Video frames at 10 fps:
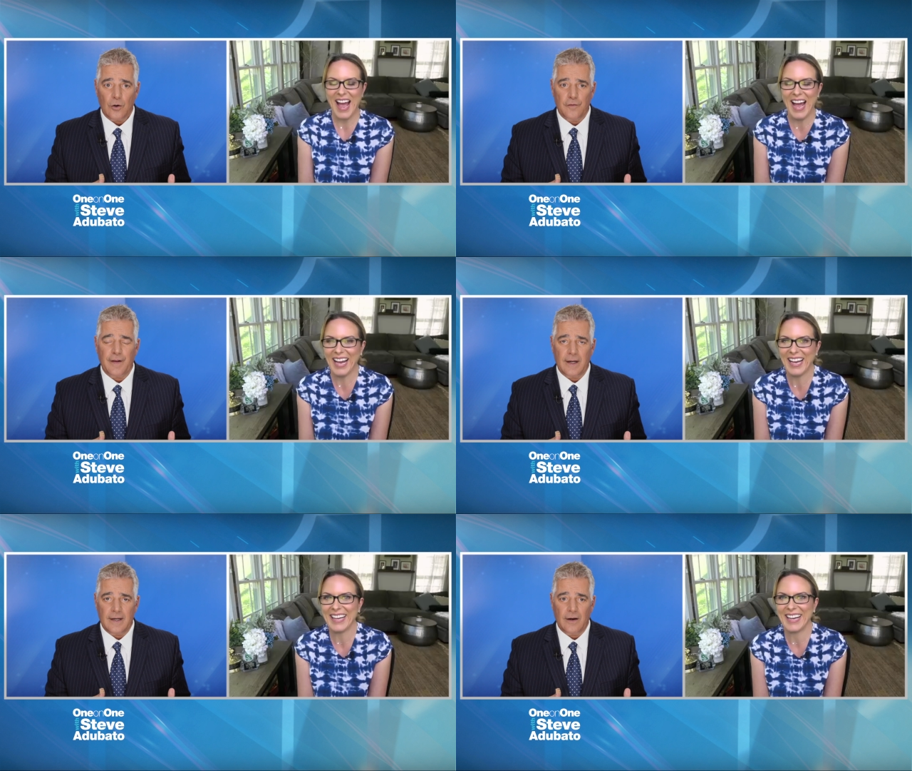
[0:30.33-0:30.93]
Speaker 1: or a
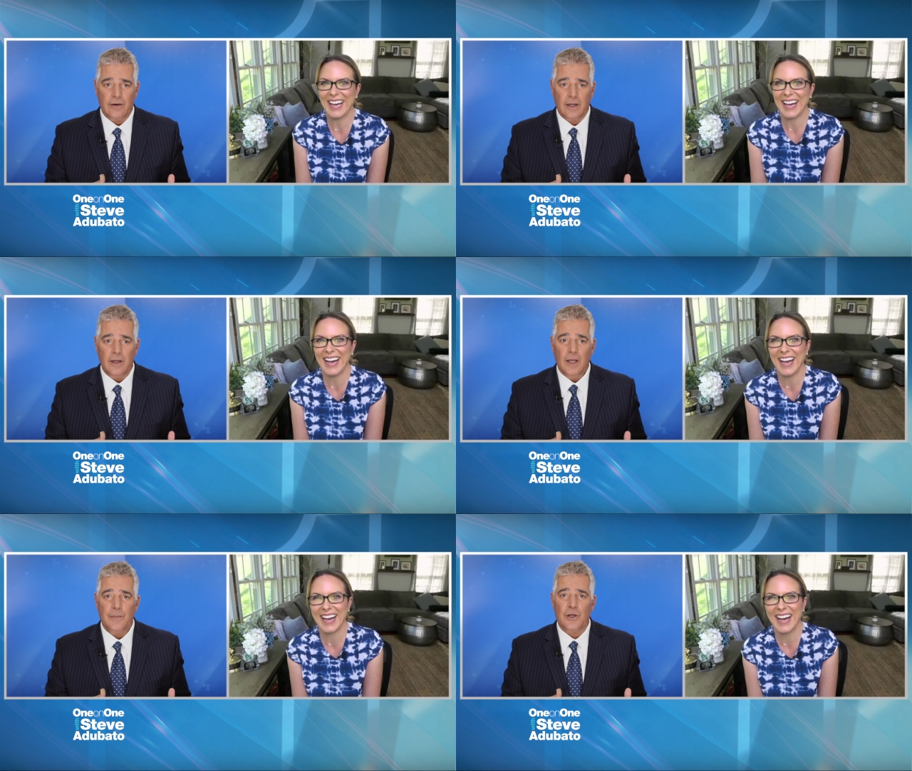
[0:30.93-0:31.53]

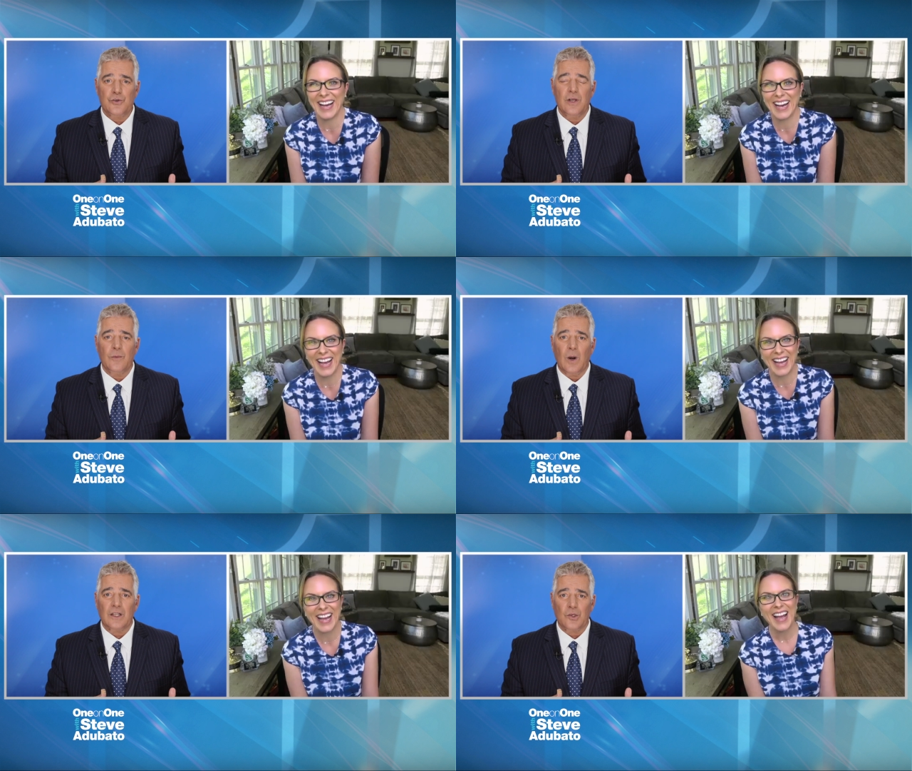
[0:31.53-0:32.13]
veterinarian because you
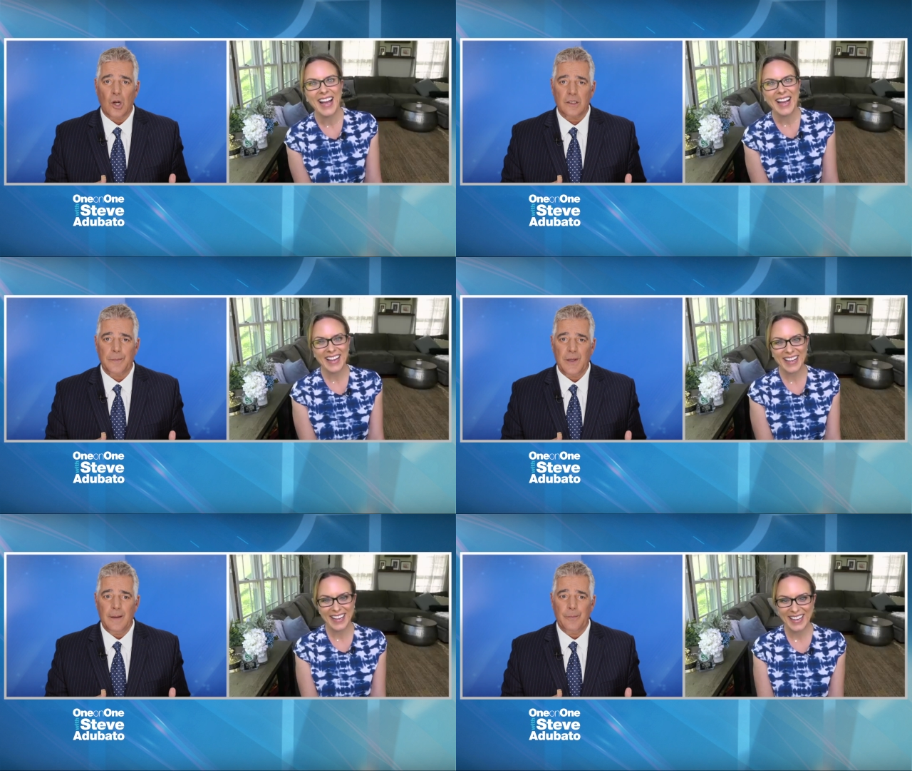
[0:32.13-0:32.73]
didn't want to talk
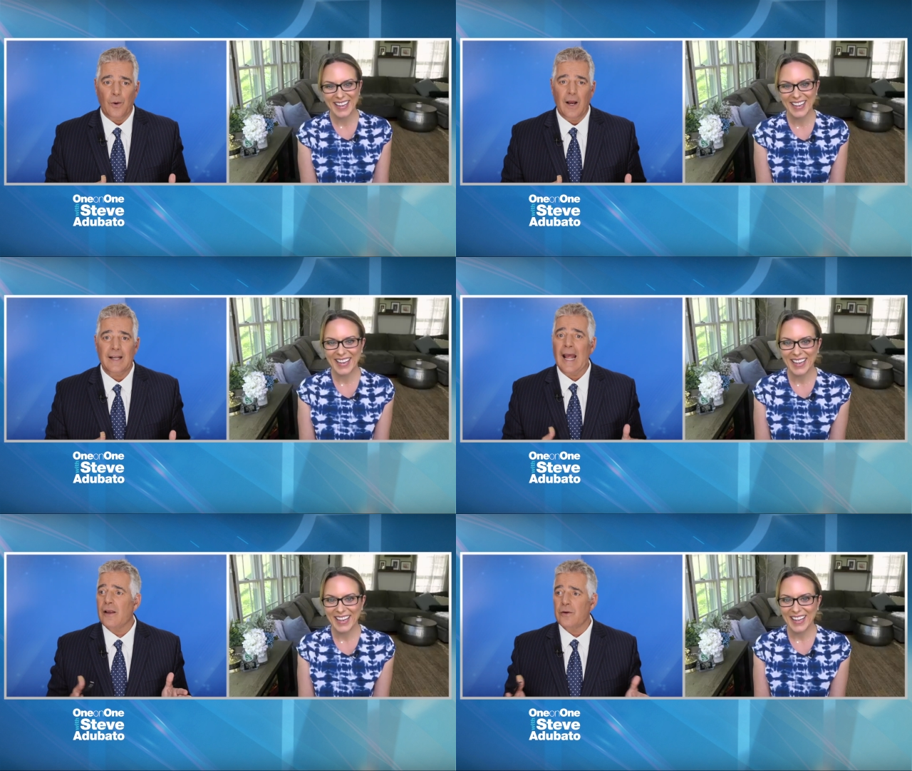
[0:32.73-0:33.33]
to people,
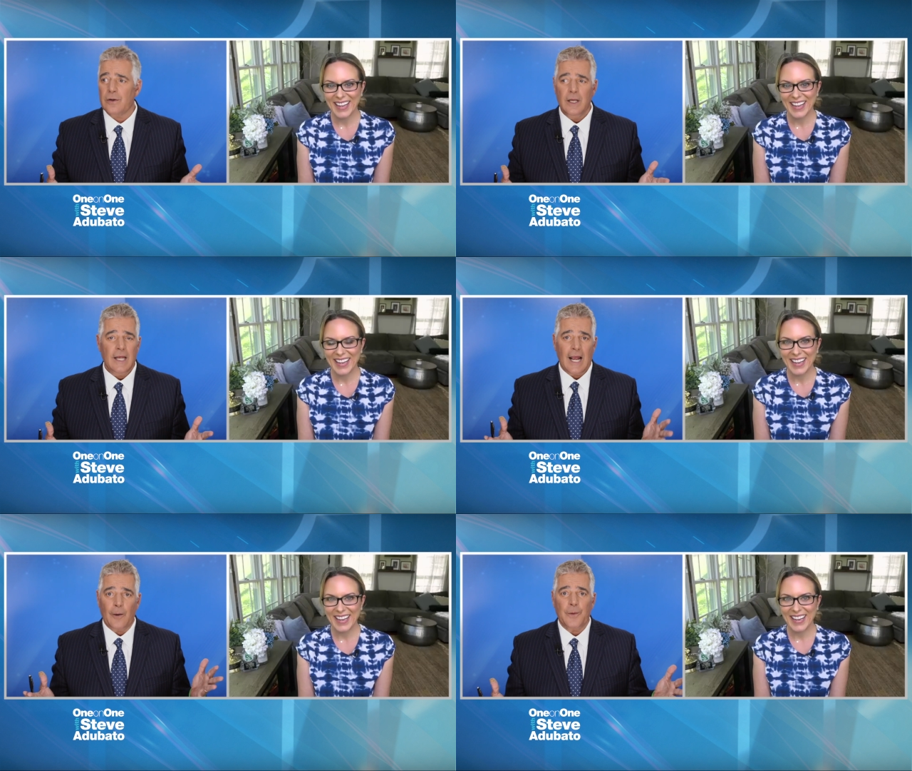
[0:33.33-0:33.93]
and now you're
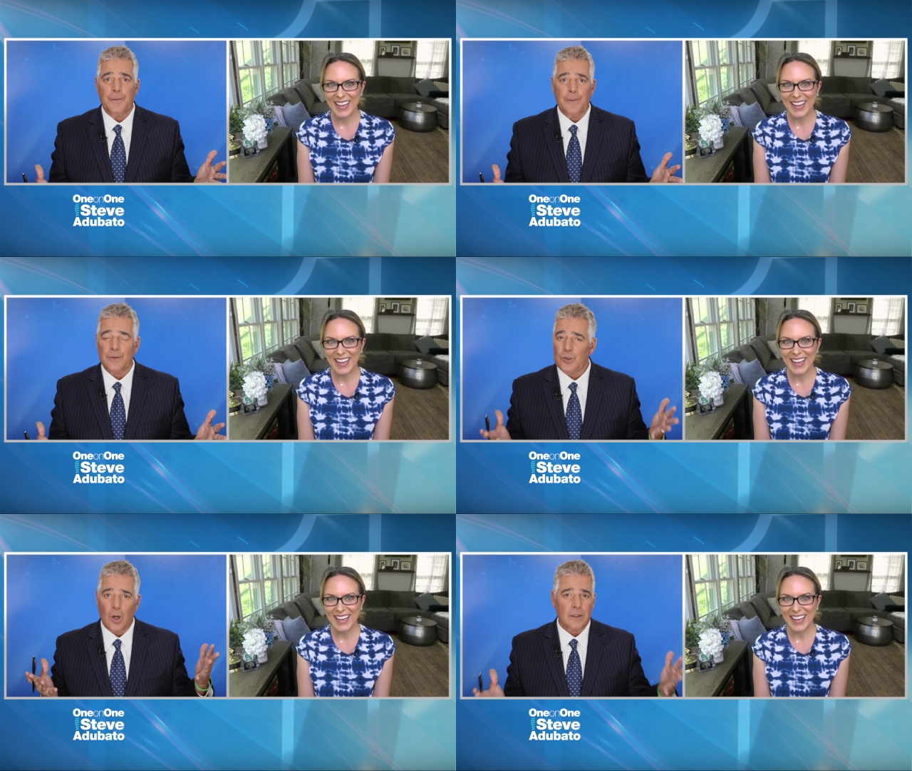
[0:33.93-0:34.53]
helping
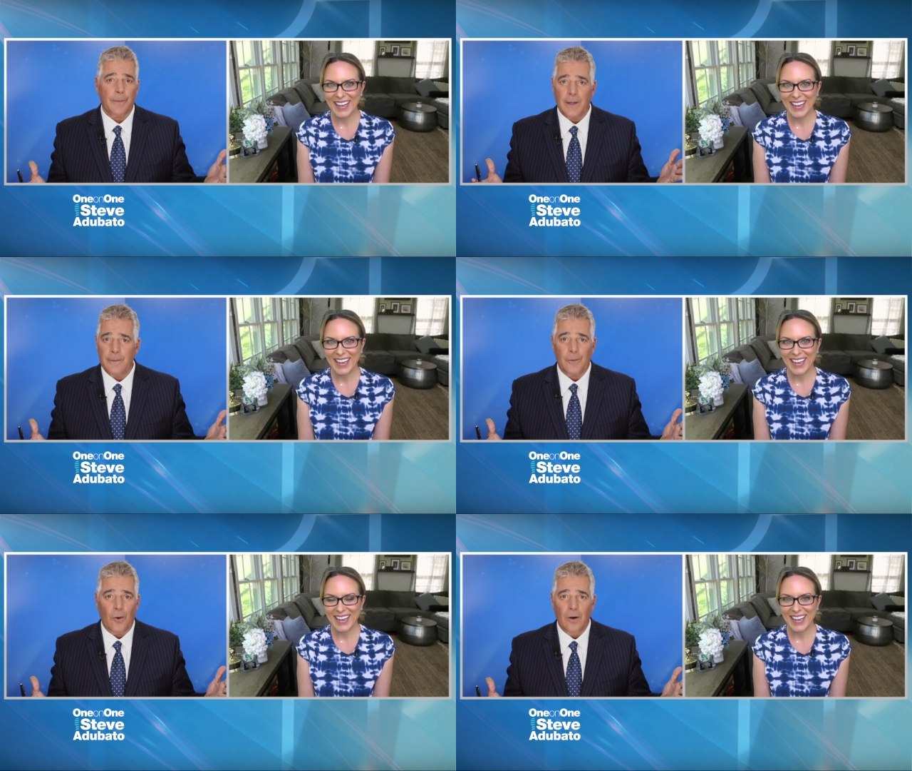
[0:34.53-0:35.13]
people talk to
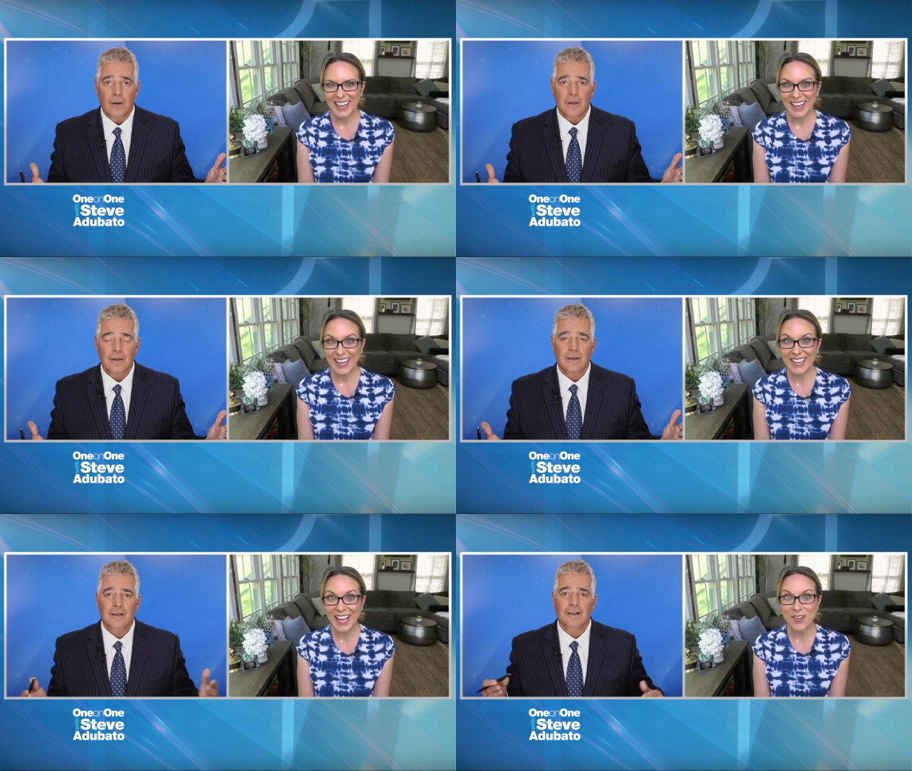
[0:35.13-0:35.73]
people?
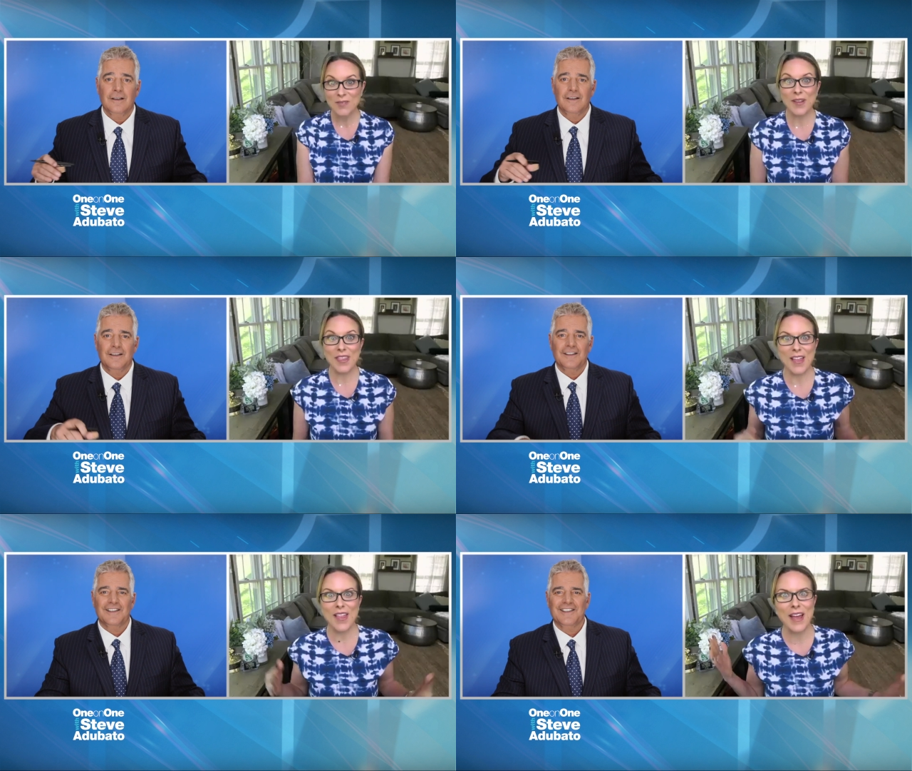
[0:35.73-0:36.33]
Speaker 2: yeah
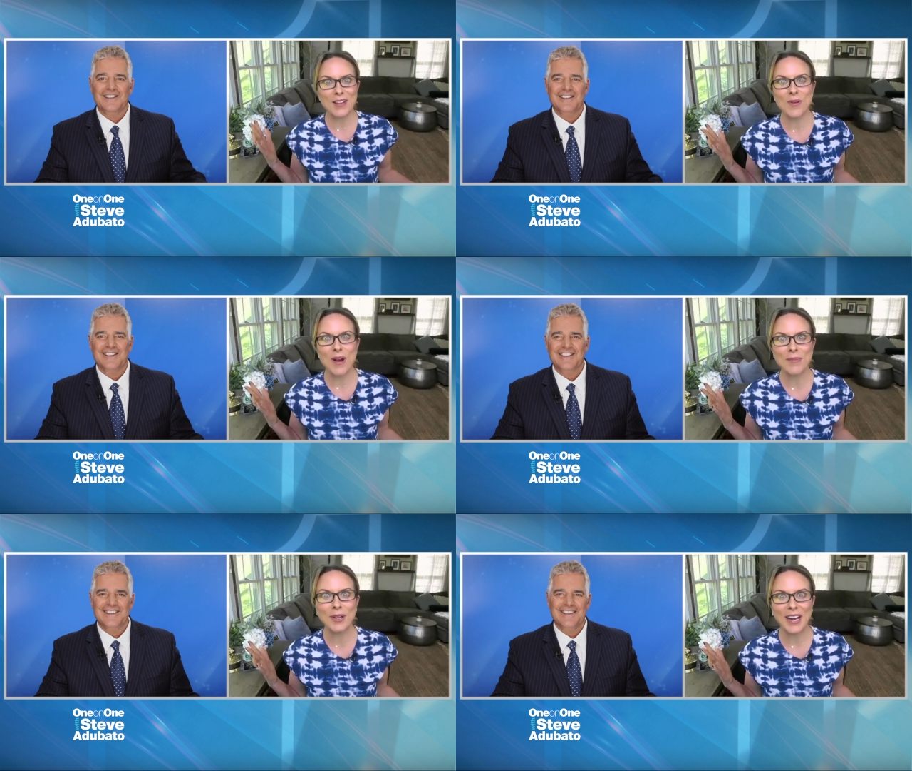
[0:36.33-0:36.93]
what that and that's
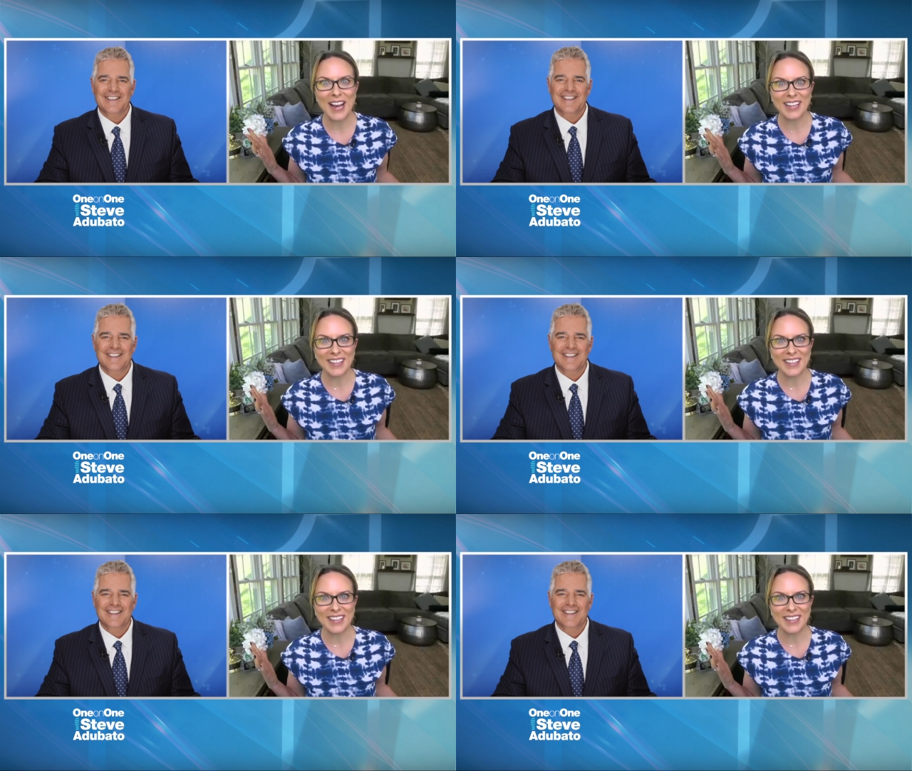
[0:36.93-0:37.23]
why i'm good at it